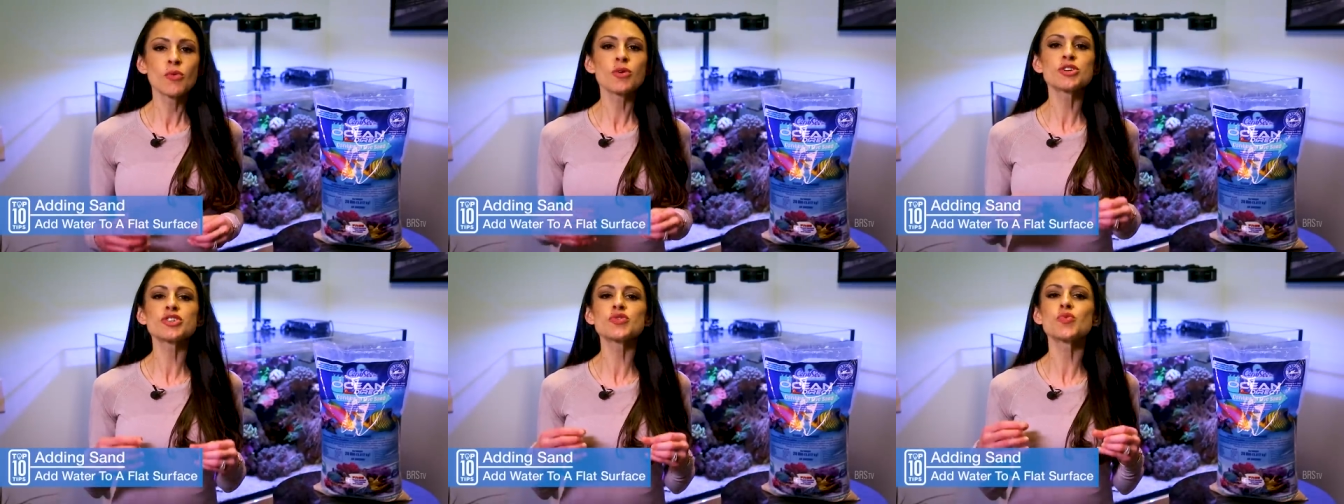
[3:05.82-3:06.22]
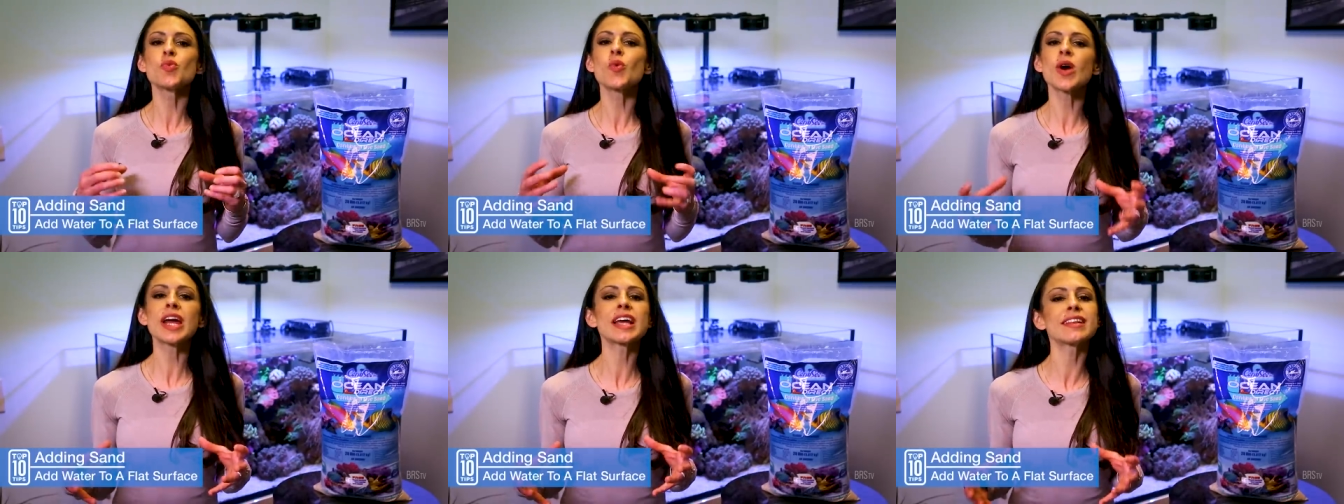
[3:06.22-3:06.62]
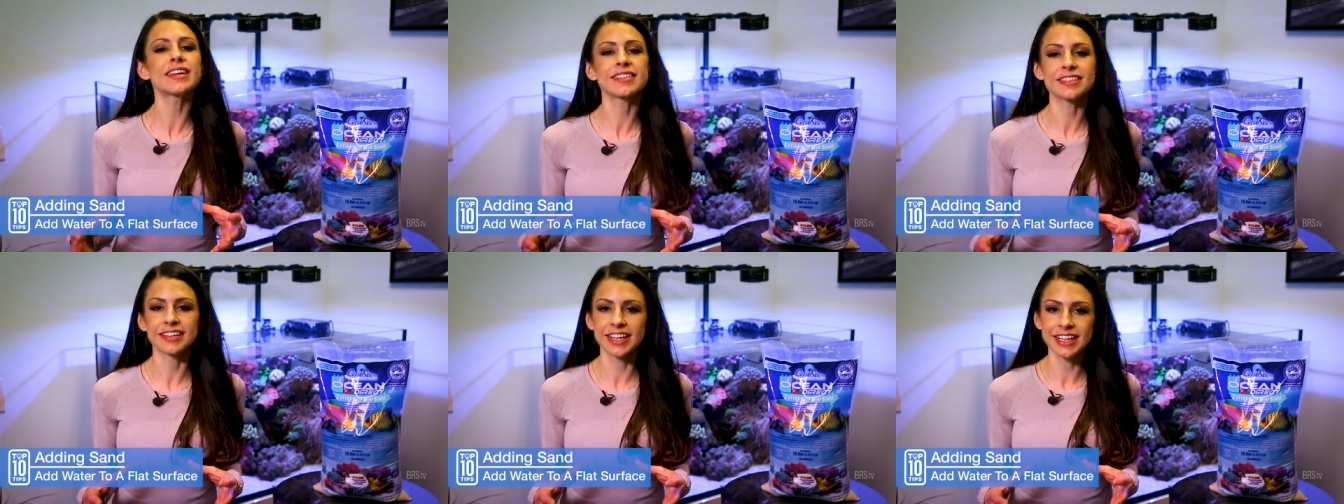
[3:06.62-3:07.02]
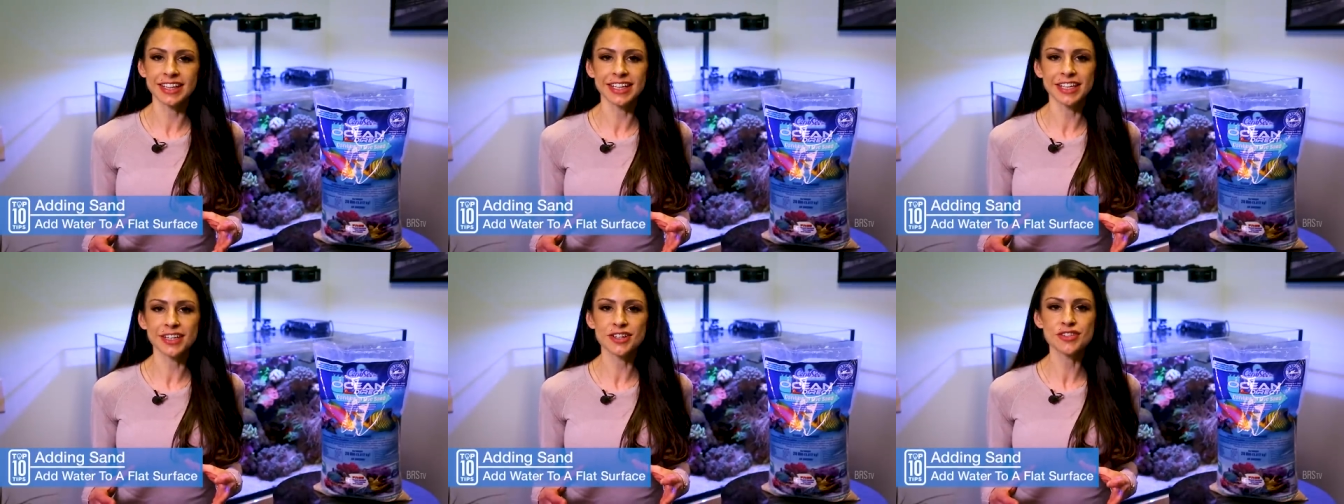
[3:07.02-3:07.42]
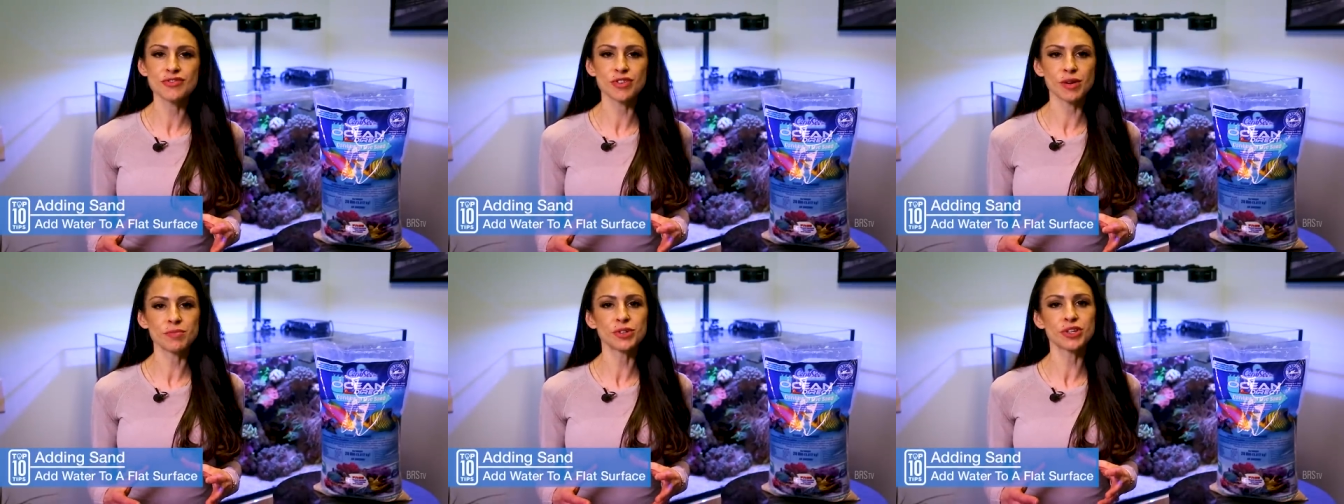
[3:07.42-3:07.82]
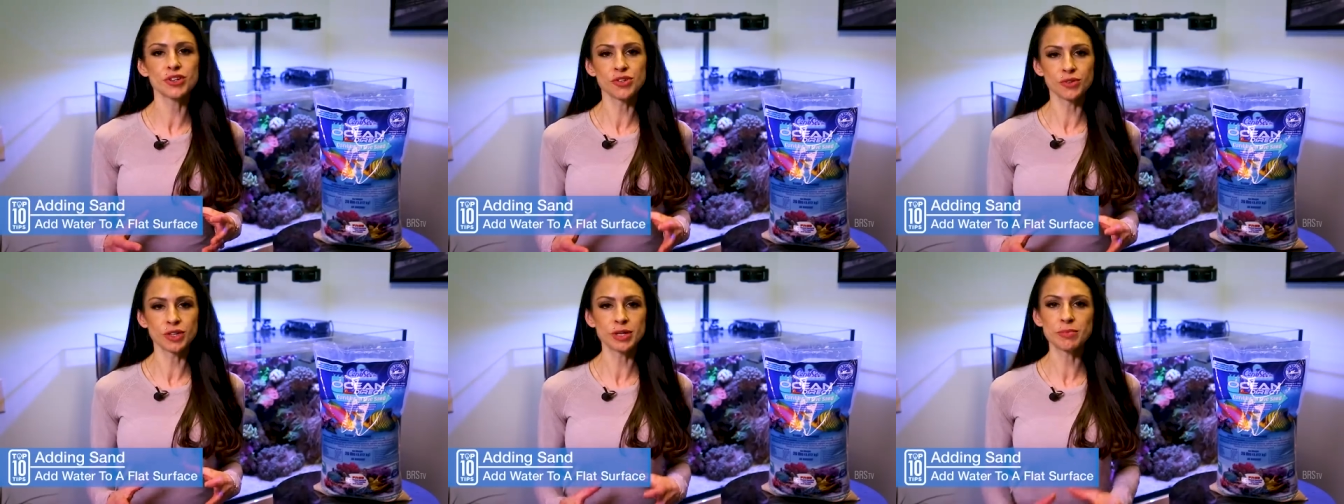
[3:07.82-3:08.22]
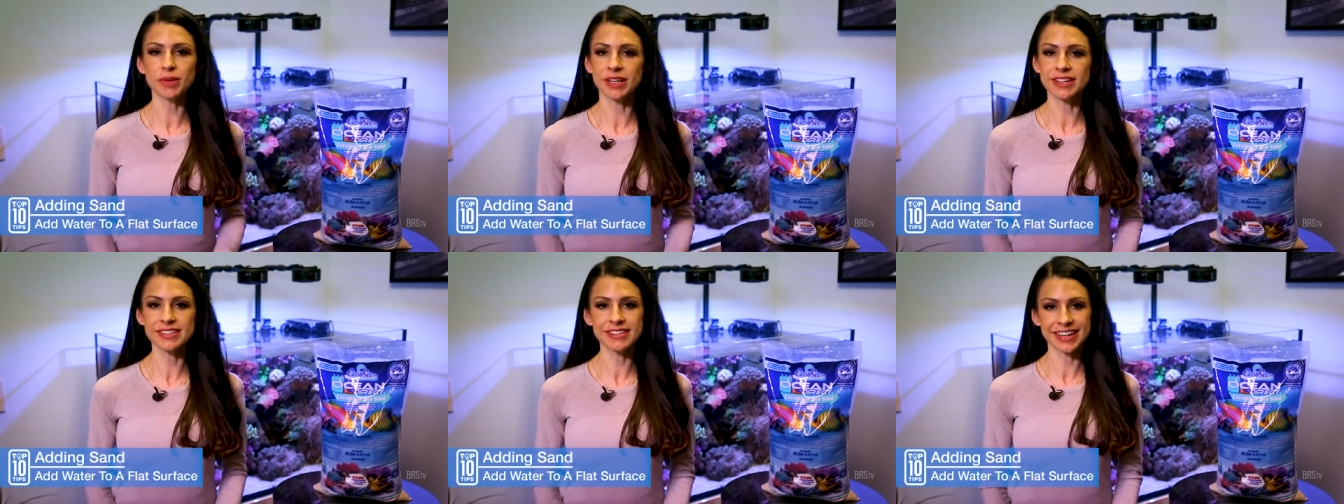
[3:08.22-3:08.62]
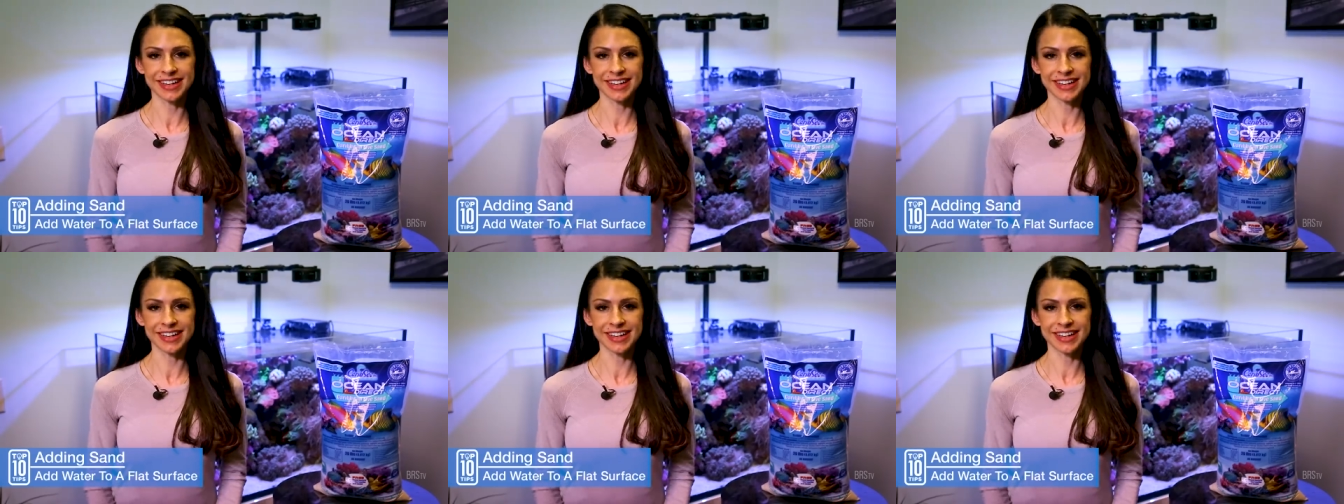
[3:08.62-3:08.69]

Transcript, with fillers: which is way less likely to disrupt your newly placed